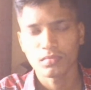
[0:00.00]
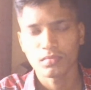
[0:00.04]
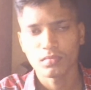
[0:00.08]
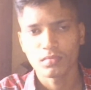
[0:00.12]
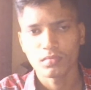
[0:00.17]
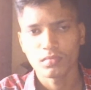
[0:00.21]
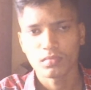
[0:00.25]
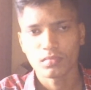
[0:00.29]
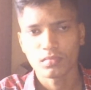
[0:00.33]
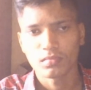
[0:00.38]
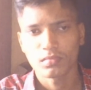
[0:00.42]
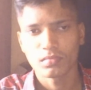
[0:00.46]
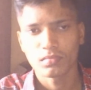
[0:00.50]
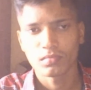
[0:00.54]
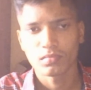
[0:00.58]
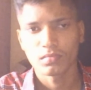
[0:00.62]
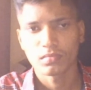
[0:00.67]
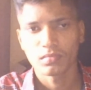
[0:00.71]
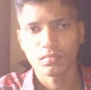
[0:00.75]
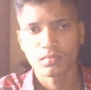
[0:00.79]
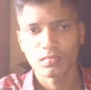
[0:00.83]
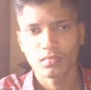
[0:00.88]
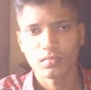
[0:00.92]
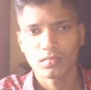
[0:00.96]

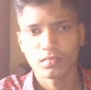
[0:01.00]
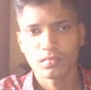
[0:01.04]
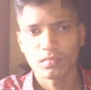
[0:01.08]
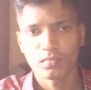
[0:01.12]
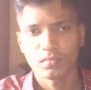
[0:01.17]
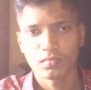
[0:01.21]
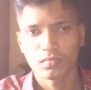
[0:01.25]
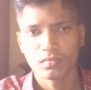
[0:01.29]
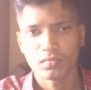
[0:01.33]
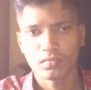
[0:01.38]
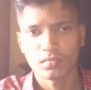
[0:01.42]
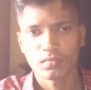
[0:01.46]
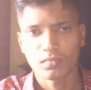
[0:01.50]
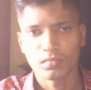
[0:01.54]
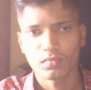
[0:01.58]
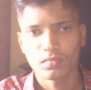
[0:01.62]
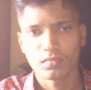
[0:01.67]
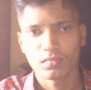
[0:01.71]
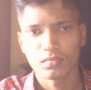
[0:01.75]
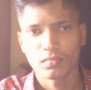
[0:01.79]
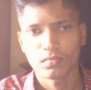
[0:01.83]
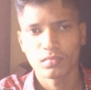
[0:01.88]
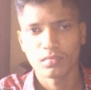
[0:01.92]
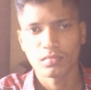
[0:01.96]

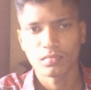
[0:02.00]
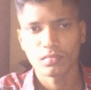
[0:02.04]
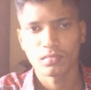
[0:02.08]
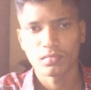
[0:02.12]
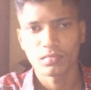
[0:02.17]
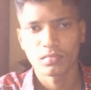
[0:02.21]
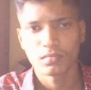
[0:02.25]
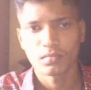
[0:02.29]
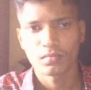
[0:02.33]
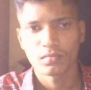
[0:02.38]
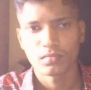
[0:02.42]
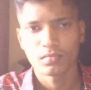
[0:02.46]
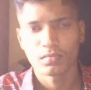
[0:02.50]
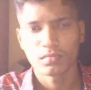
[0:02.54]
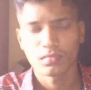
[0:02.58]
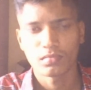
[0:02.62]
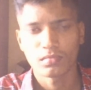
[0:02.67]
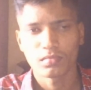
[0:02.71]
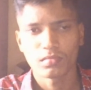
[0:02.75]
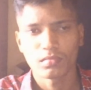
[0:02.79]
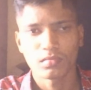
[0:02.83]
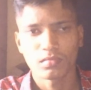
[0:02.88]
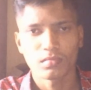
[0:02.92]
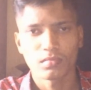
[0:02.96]

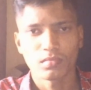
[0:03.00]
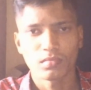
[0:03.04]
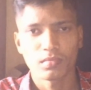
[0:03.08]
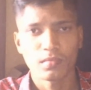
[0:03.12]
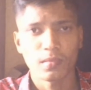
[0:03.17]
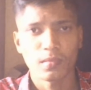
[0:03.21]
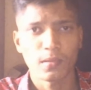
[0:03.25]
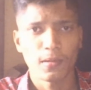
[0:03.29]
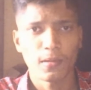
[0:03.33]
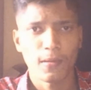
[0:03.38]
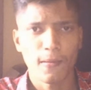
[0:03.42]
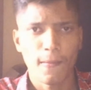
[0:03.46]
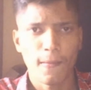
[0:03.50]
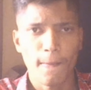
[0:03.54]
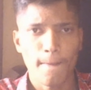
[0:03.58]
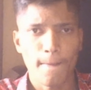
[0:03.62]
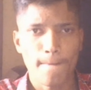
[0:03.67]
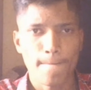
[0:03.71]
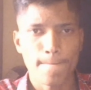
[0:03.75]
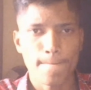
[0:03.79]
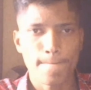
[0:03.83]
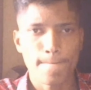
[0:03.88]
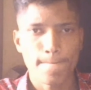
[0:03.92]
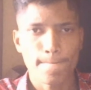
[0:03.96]

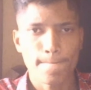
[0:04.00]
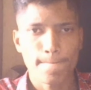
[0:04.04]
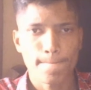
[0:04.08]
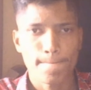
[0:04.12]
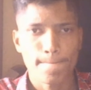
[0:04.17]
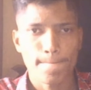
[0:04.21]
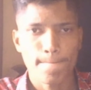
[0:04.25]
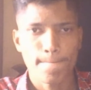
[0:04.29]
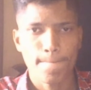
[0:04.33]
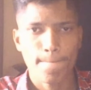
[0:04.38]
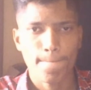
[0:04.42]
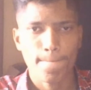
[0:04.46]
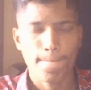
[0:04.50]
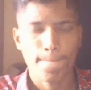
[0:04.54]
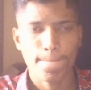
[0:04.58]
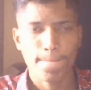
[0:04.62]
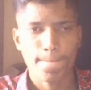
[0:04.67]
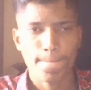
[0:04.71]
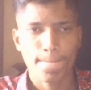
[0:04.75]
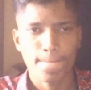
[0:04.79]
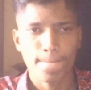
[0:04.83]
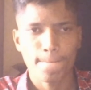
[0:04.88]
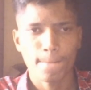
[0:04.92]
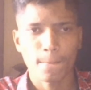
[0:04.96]

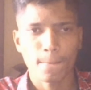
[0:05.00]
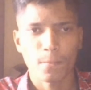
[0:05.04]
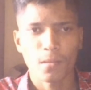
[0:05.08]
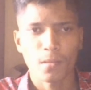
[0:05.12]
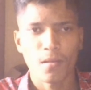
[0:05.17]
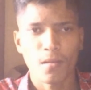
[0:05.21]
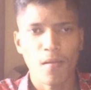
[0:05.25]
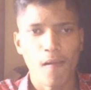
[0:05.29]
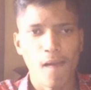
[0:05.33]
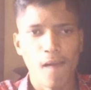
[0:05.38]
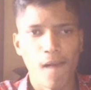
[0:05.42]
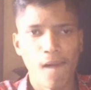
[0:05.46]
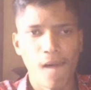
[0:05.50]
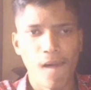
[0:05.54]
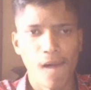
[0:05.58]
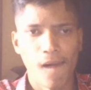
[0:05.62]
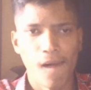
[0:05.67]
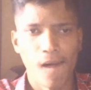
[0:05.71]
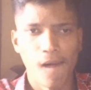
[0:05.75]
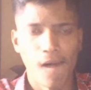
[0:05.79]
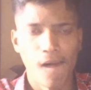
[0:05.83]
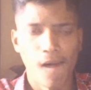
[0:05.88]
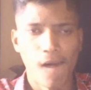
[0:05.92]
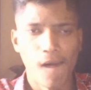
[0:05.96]

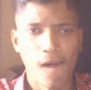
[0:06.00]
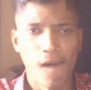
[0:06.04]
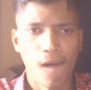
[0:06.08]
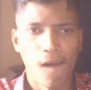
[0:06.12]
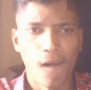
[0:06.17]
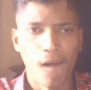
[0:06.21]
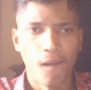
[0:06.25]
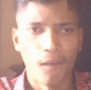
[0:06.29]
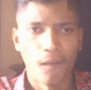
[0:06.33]
[no speech]